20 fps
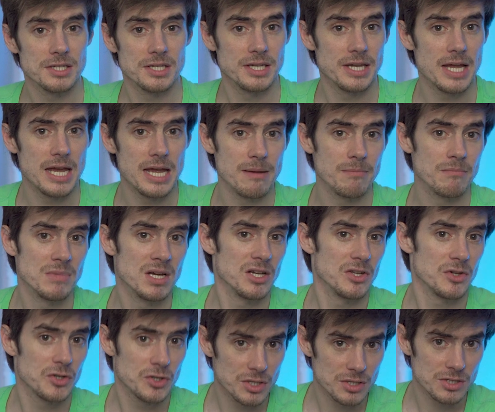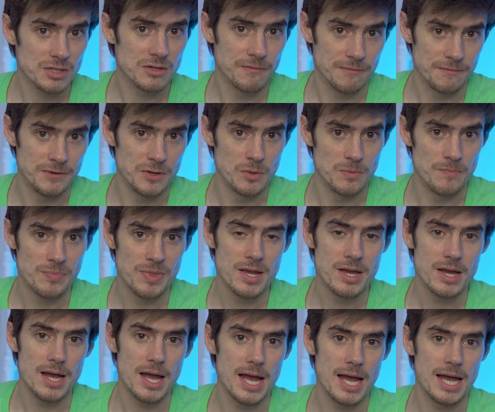uh, to name just a few
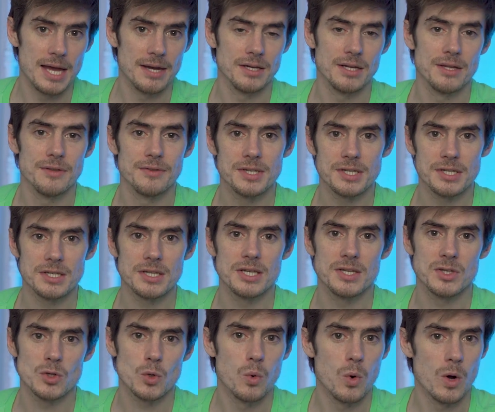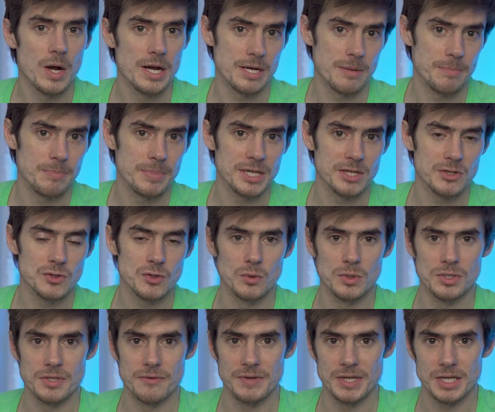and this is quite a big
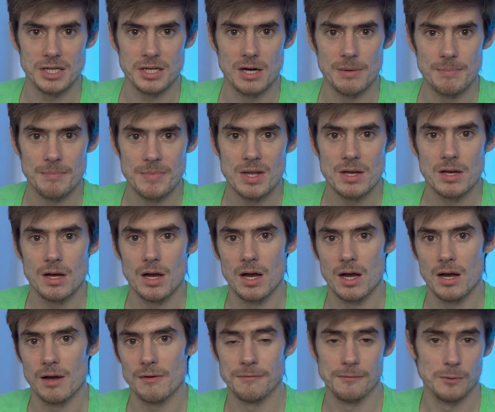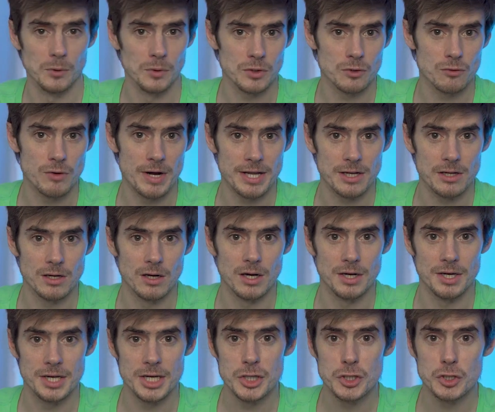source of income uh, for the credit
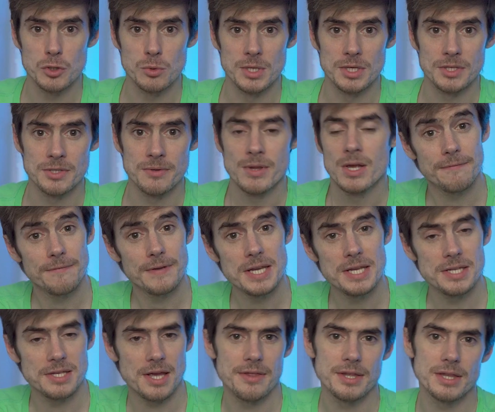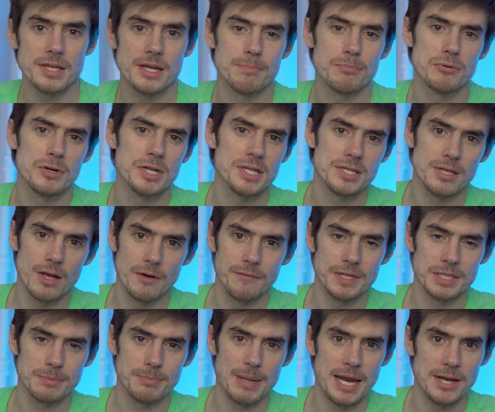card issuers. Fees, I think they're pretty
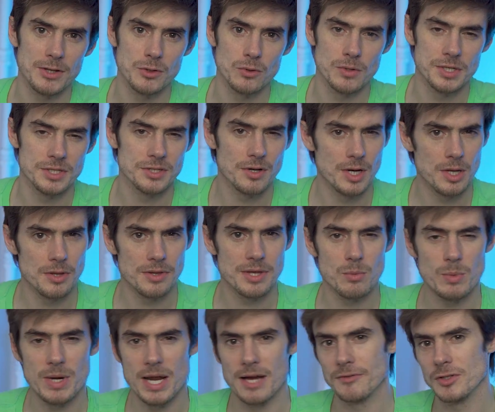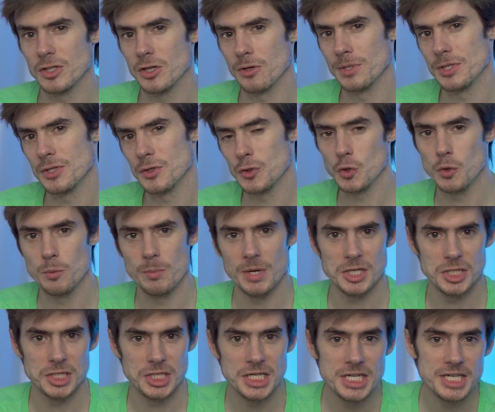self-explanatory, so I don't think we have to go into too
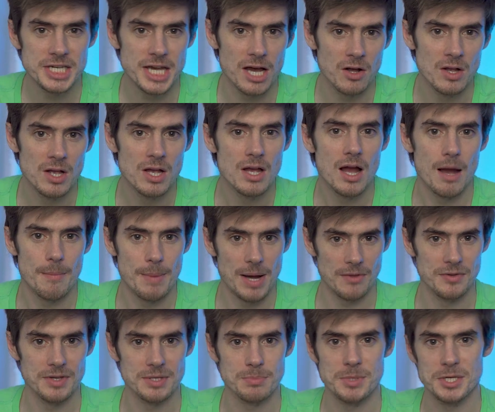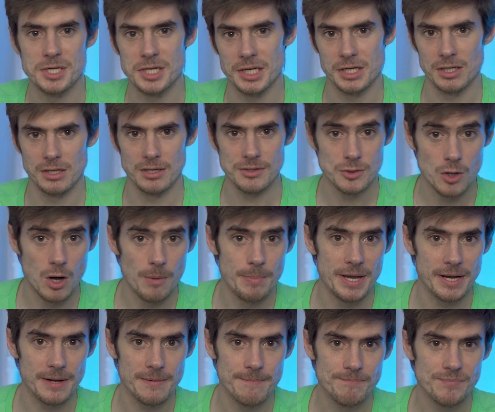much detail about this particular
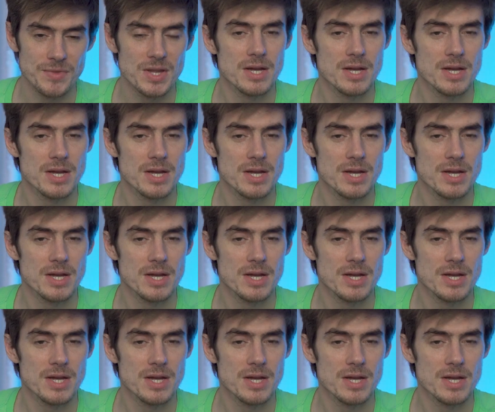topic.